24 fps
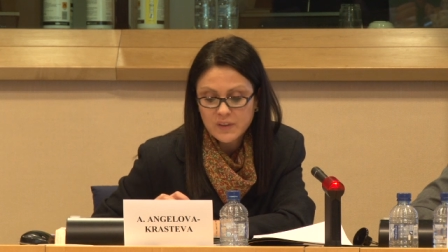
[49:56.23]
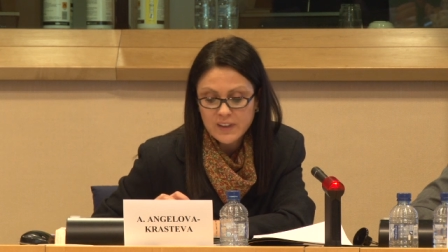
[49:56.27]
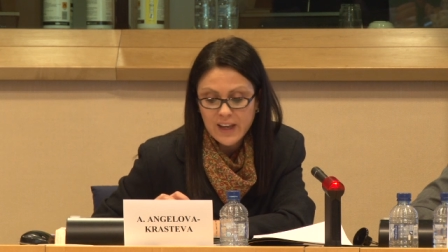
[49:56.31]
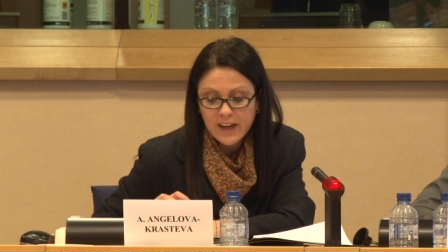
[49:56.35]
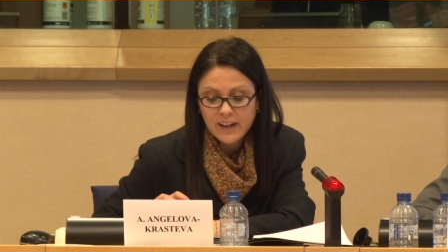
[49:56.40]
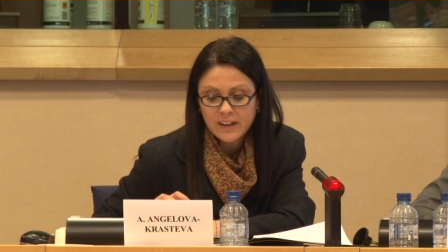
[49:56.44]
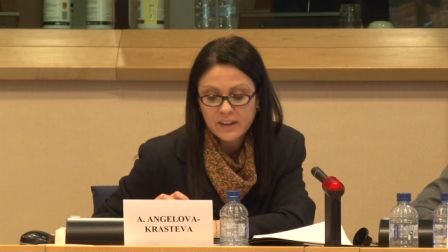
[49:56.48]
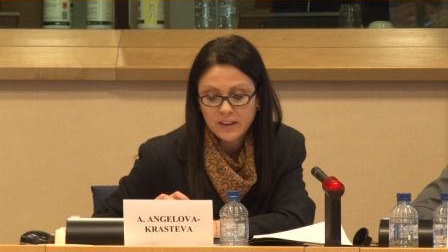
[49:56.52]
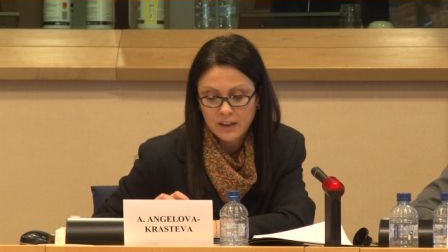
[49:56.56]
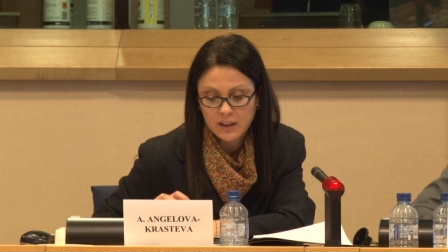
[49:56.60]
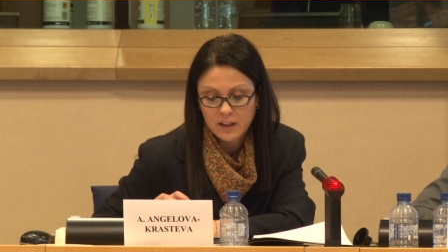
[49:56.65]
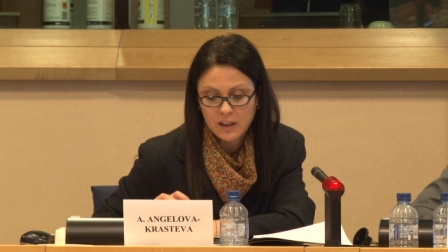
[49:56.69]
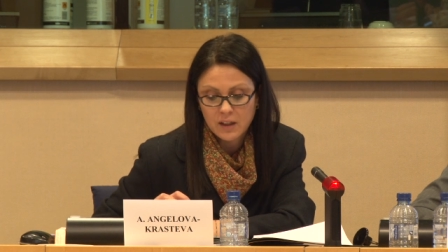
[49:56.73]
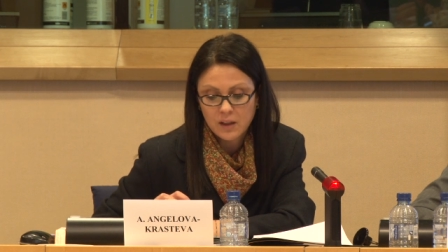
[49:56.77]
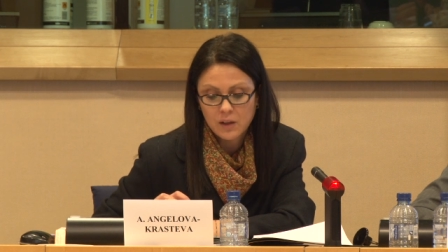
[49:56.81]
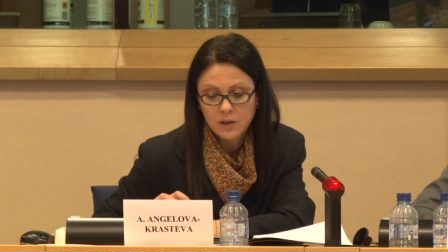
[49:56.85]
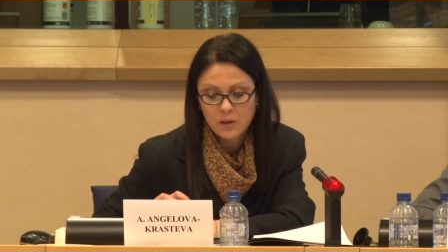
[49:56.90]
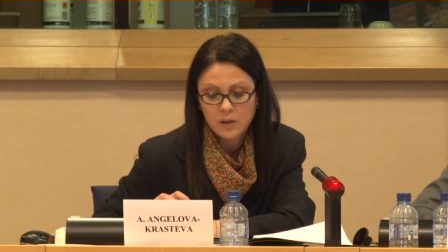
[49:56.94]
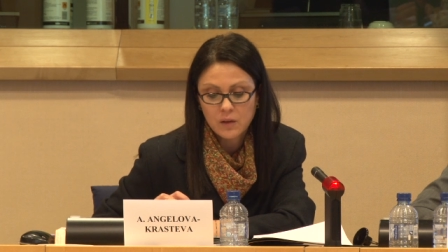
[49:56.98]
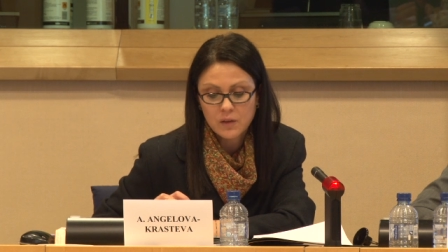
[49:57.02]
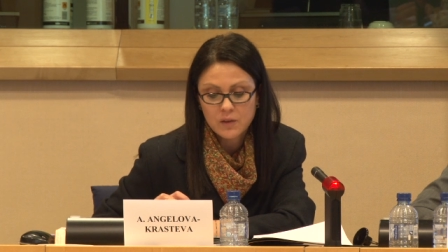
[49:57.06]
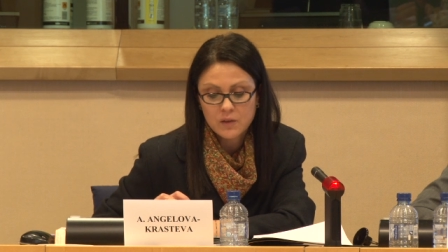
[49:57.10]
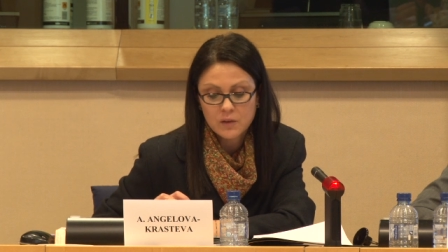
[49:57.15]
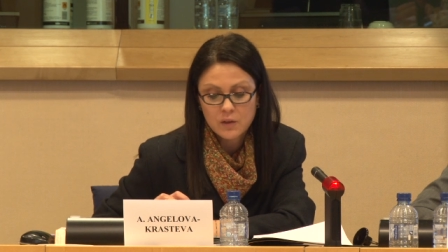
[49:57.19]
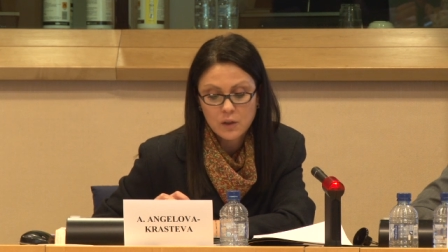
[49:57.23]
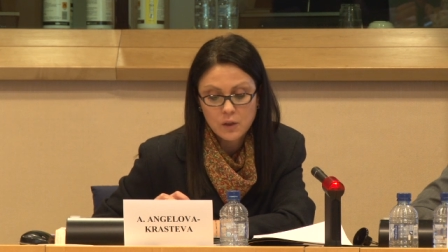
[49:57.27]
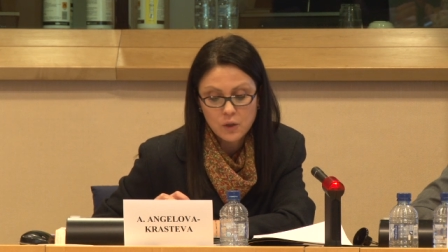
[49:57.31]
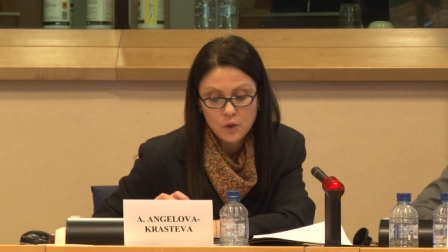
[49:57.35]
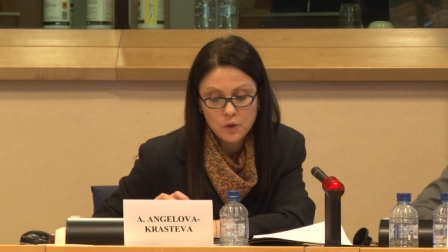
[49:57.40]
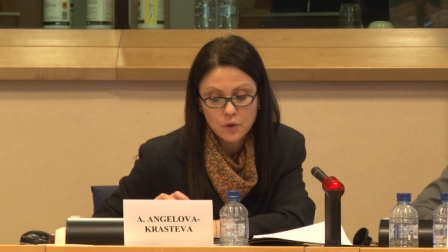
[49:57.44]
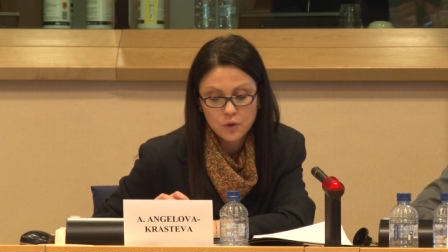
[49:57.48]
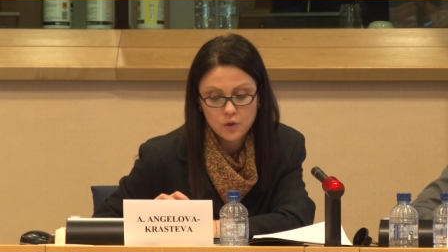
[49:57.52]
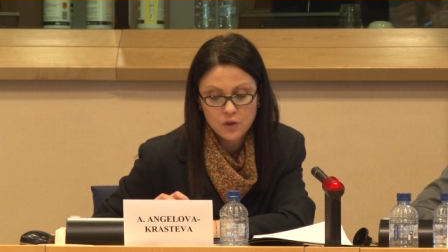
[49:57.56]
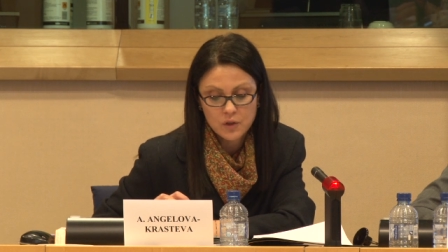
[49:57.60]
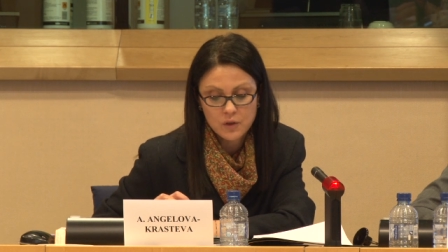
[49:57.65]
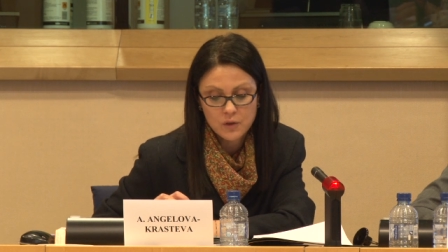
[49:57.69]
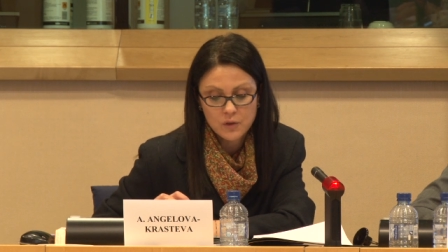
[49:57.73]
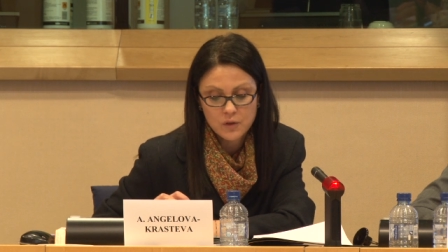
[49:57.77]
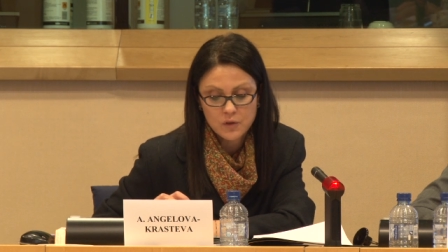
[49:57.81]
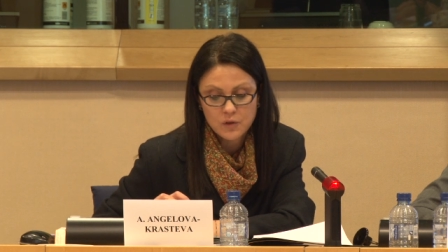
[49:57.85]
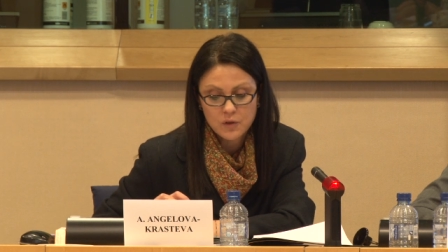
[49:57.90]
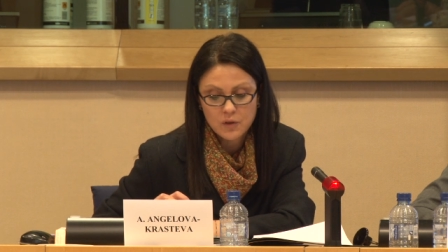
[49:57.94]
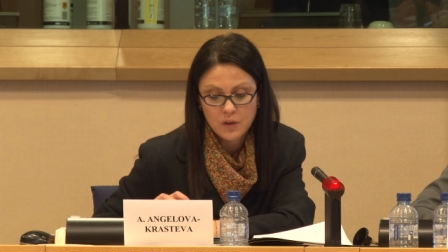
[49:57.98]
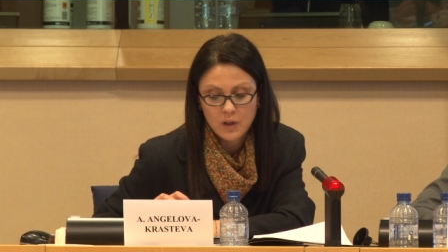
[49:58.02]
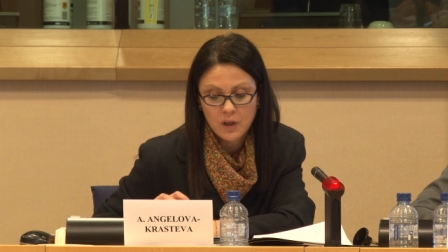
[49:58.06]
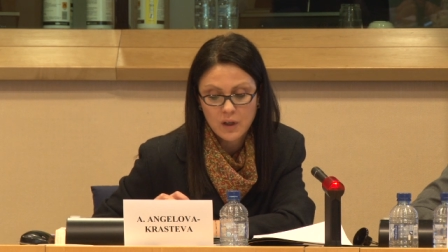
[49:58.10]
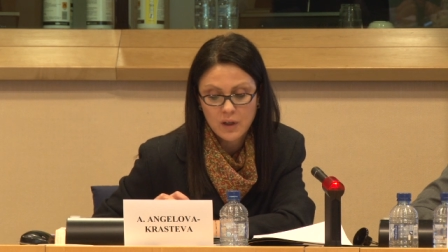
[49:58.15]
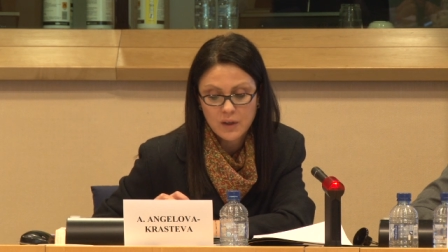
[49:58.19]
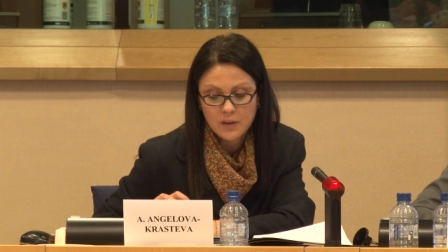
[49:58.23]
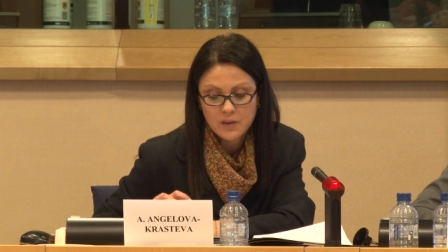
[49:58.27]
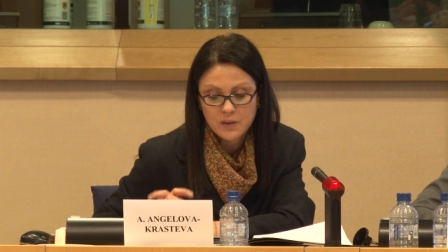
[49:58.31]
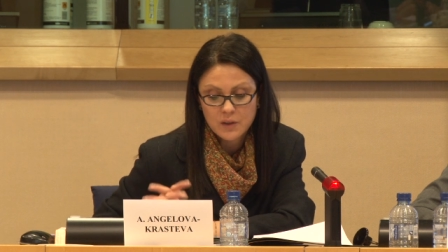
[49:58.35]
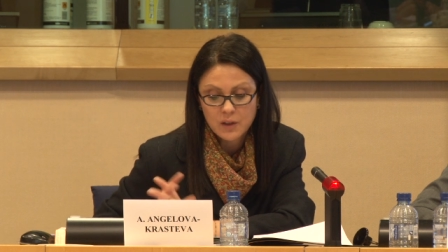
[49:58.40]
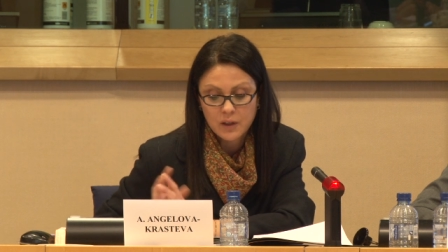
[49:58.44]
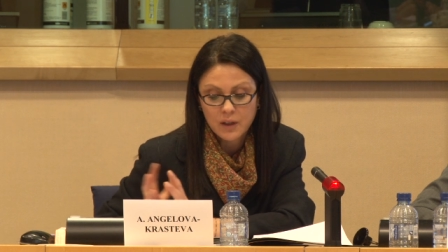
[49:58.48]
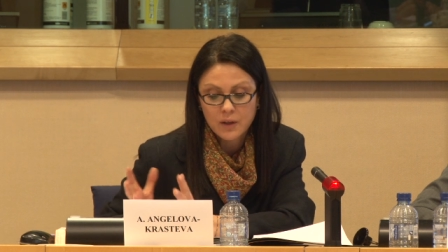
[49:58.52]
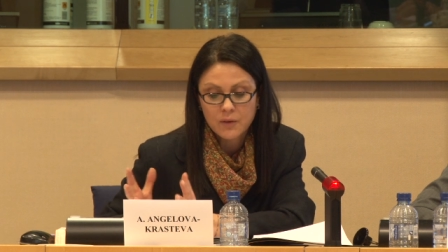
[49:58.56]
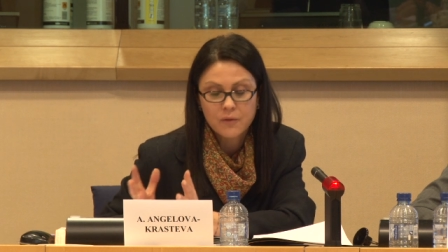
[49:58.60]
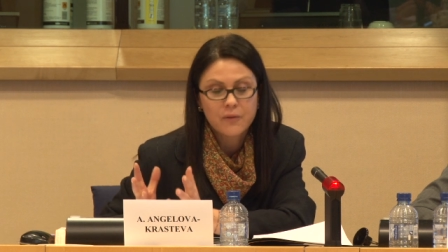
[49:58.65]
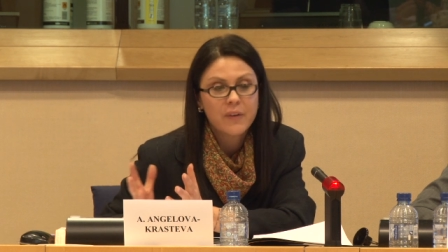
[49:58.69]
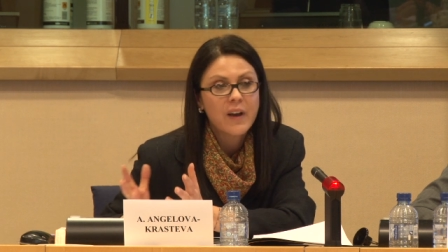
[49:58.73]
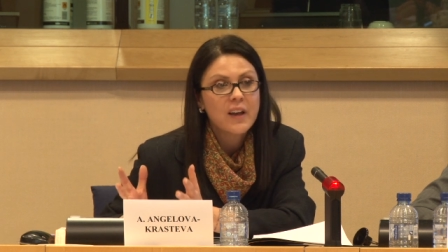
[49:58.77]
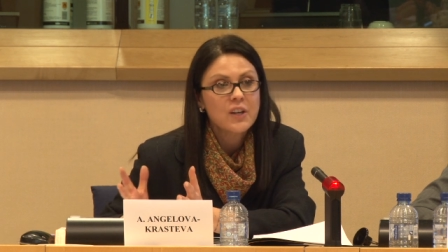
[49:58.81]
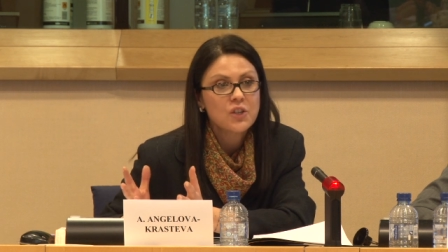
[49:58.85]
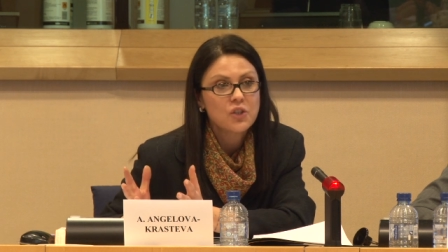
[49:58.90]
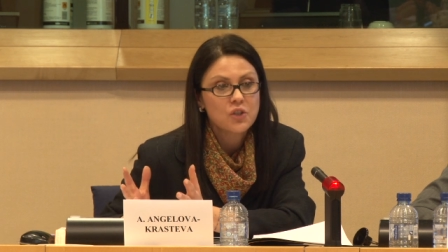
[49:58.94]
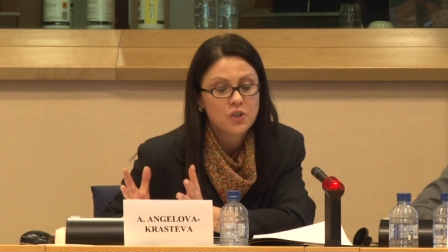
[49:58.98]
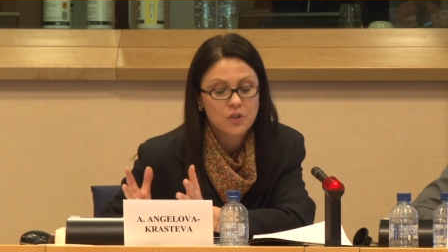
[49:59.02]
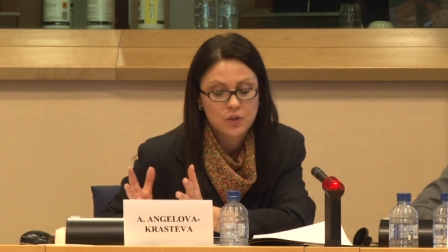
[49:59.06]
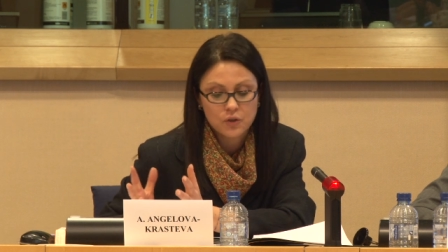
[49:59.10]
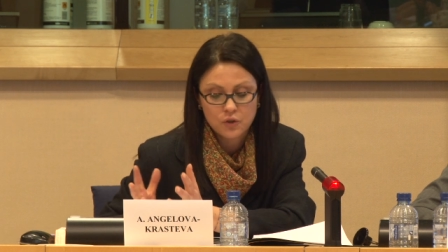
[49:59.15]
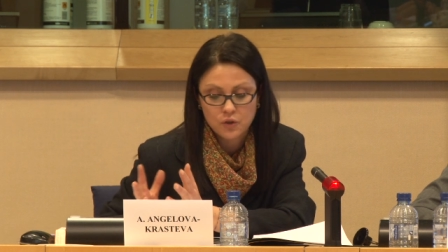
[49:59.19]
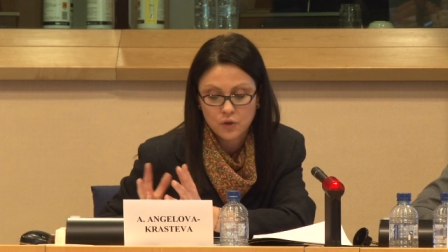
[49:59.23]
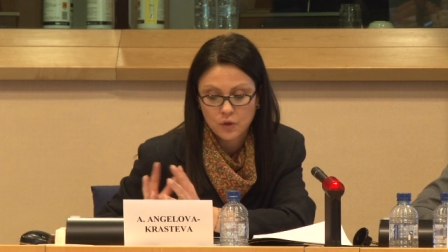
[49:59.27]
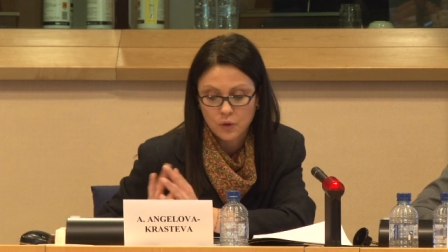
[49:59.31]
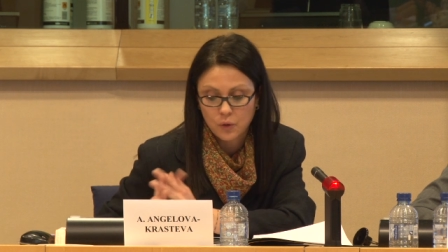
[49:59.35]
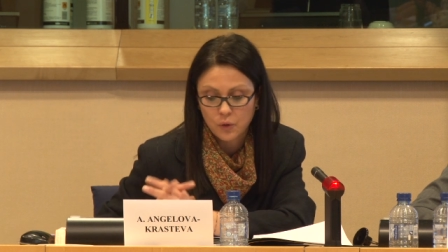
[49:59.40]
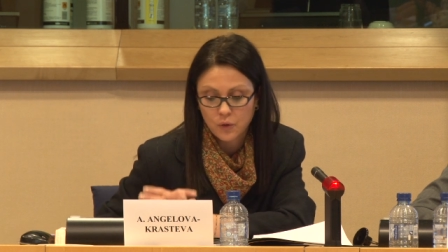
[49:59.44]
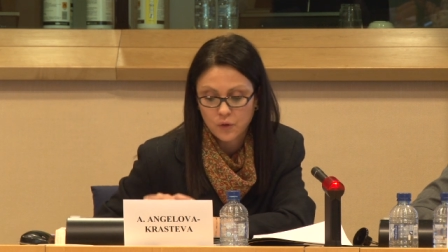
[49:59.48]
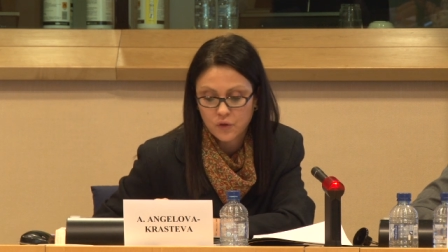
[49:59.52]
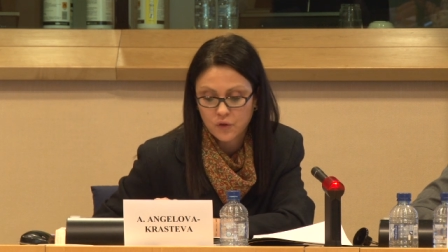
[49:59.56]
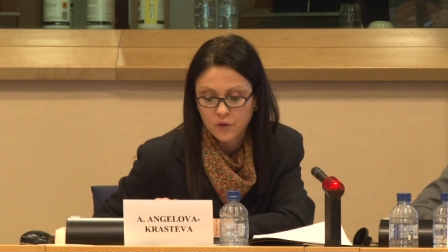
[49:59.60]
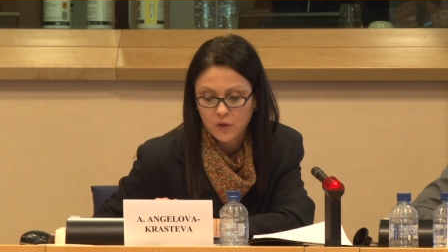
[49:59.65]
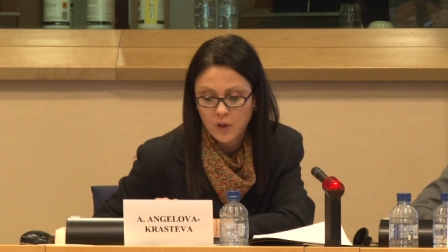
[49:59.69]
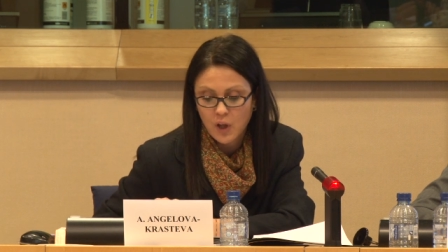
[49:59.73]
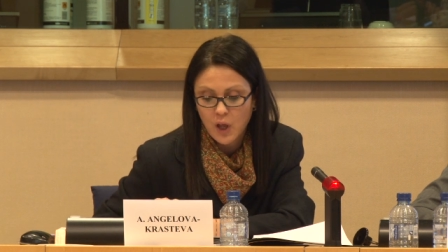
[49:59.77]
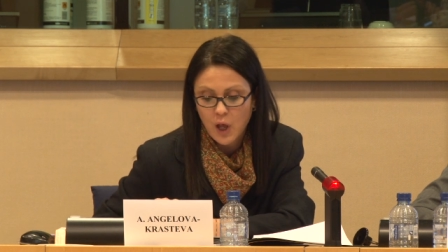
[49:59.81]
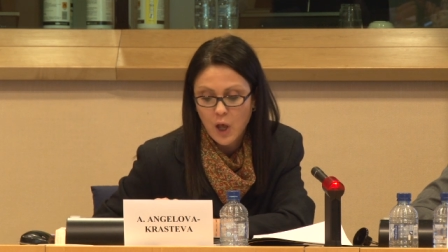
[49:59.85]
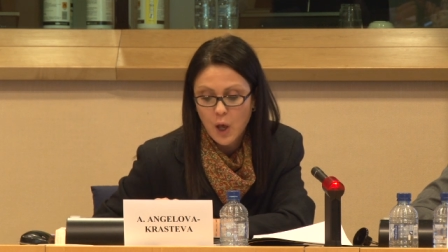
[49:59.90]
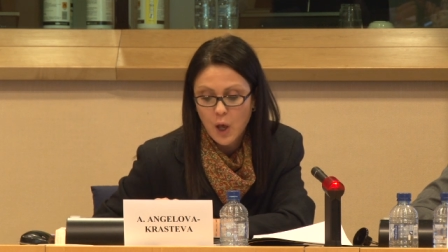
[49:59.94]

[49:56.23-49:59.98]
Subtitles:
technical solutions, circumvention tools,